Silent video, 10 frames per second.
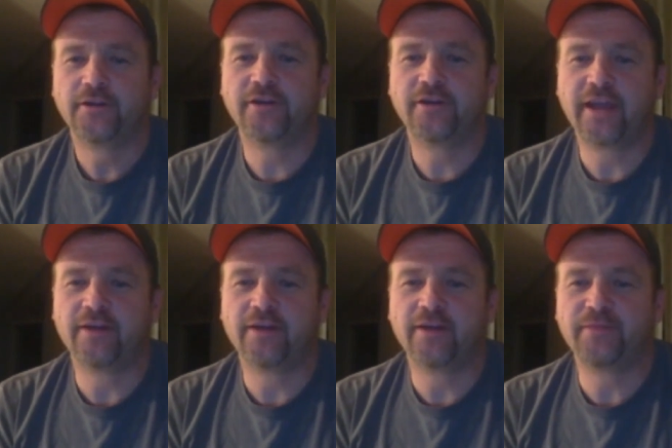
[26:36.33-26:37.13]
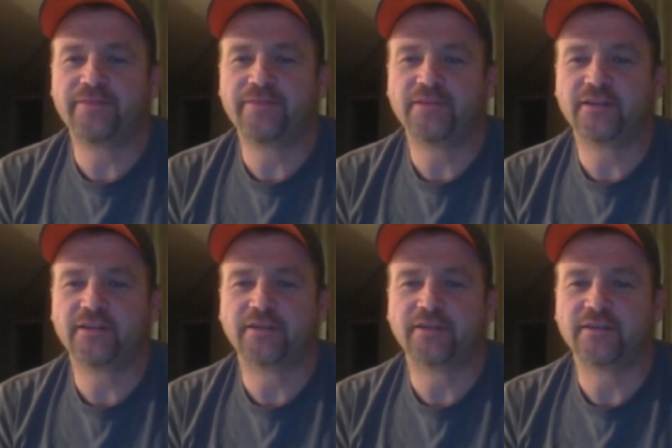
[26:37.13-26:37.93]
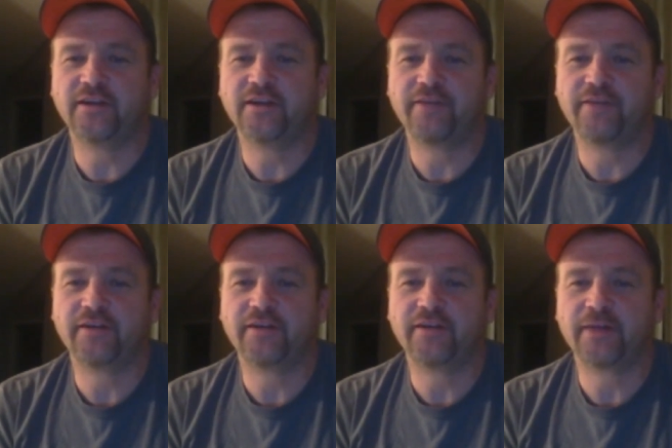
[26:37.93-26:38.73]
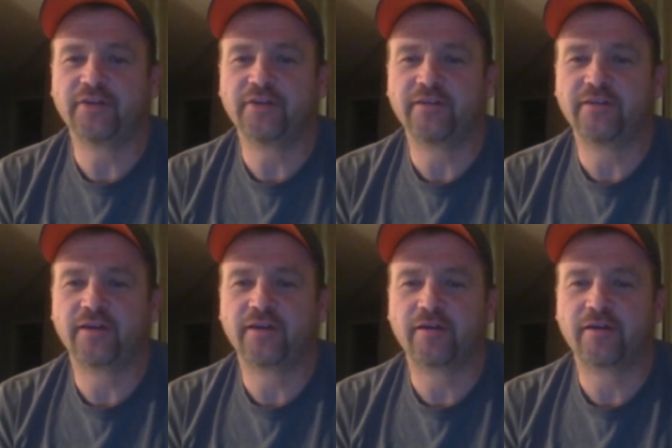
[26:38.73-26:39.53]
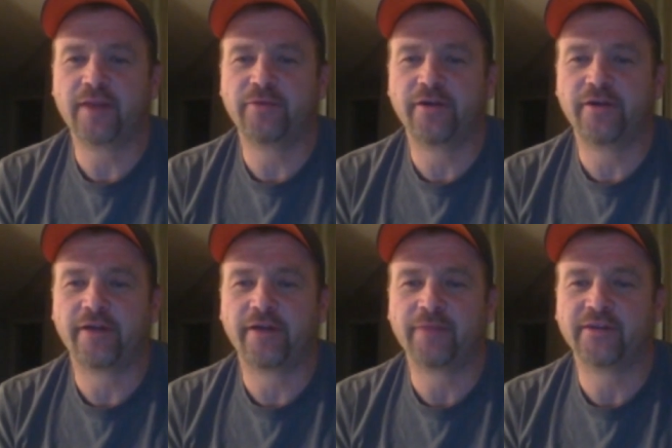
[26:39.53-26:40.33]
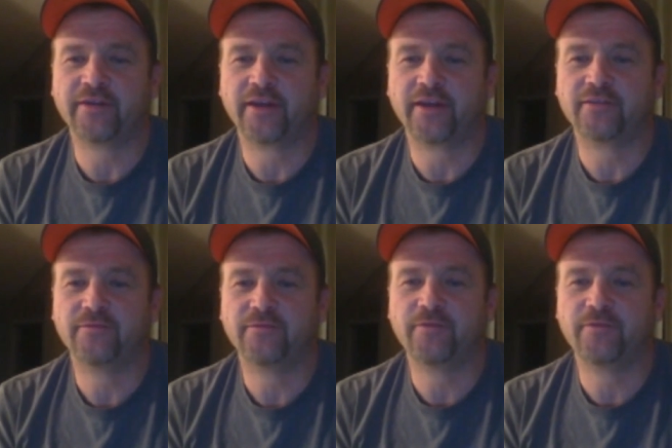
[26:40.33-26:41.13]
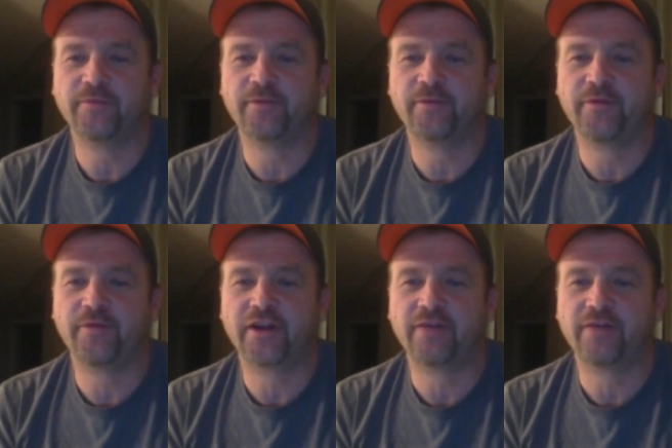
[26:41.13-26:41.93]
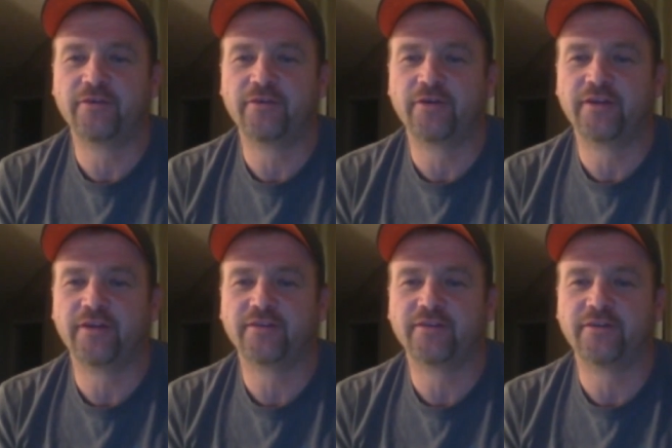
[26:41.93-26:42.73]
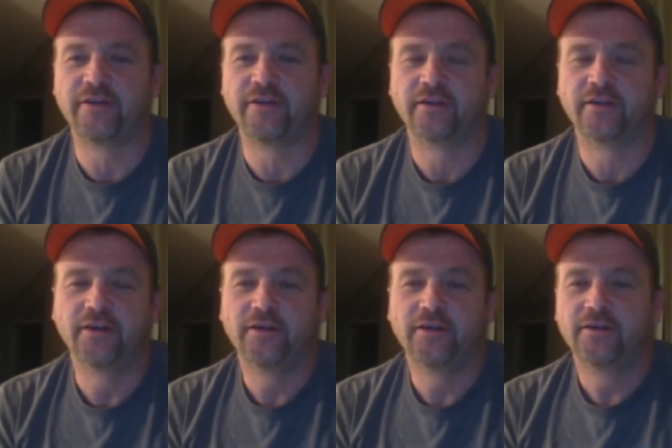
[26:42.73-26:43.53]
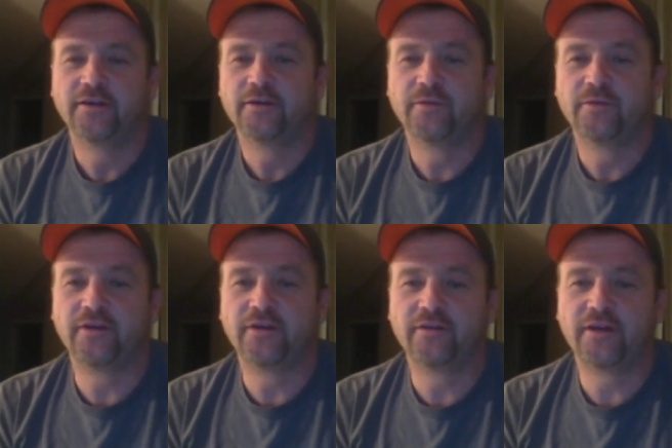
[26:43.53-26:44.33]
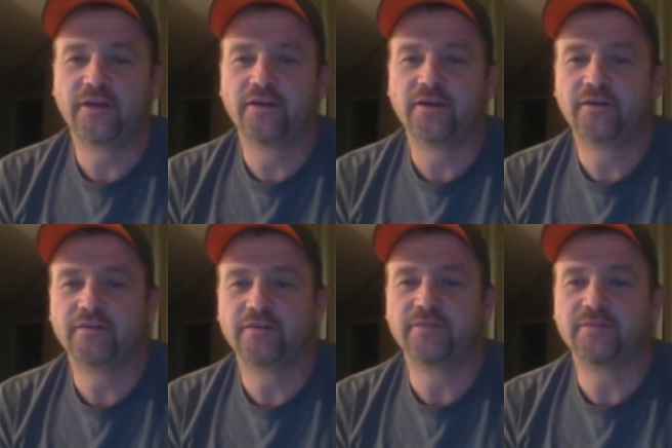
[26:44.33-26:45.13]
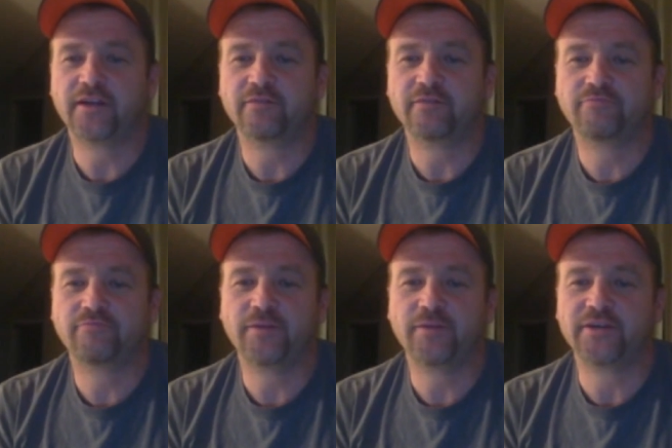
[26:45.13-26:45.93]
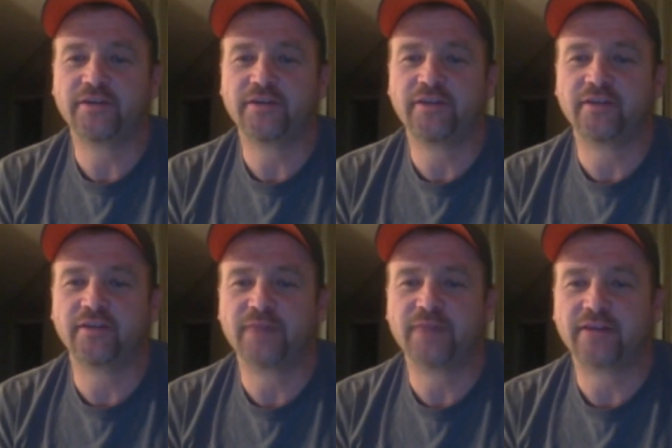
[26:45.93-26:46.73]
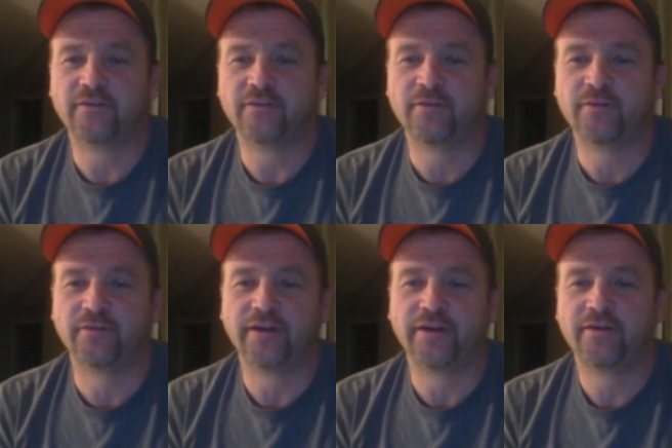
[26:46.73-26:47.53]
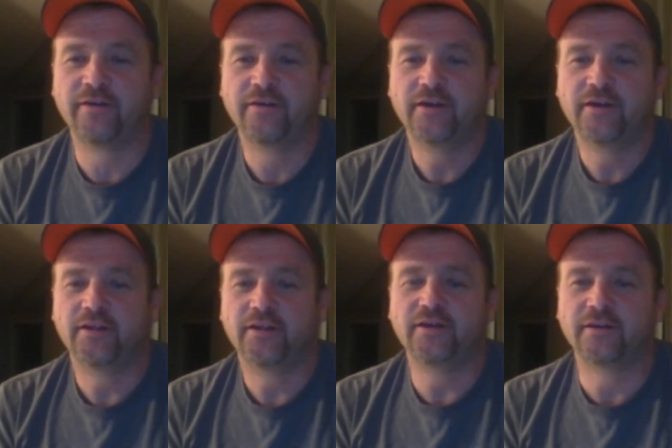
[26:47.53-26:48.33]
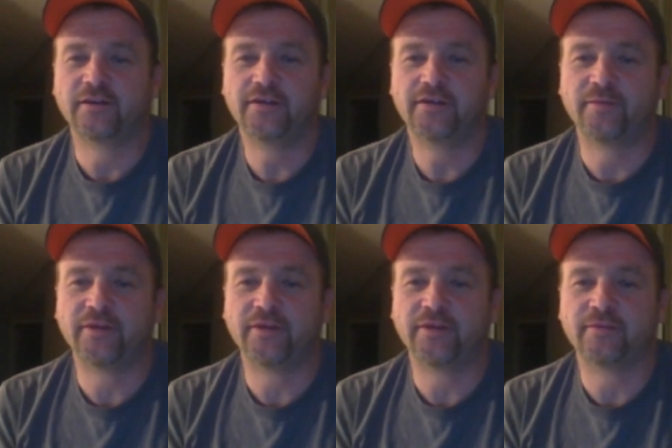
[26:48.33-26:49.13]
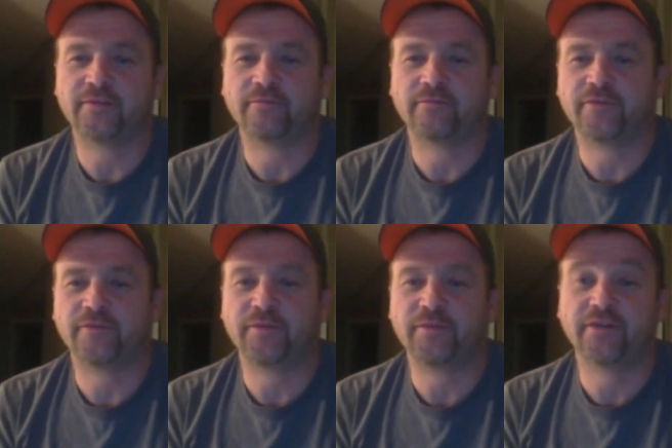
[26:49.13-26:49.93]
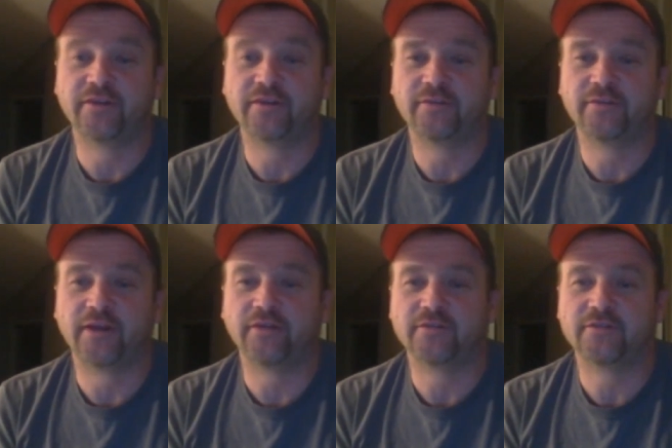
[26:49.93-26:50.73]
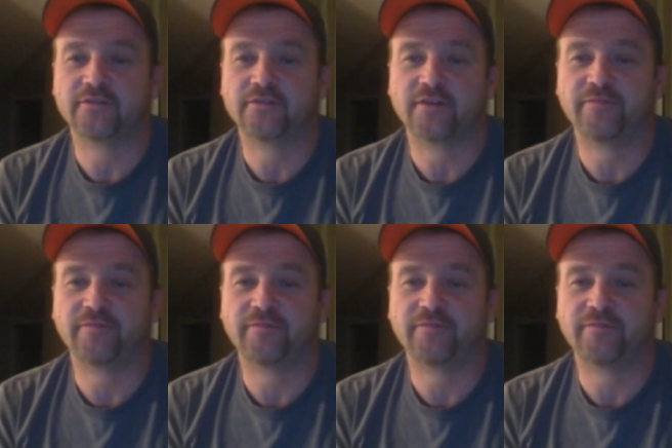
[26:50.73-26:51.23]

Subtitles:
Your Canada beef is delicious. Eat it every time. I drive to Grand Prairie or Edmonton. Has Fort McMurray recovered or are they still hurting? Well, seems like pretty much everything is back to normal there. I think they're still rebuilding some of the houses and stuff.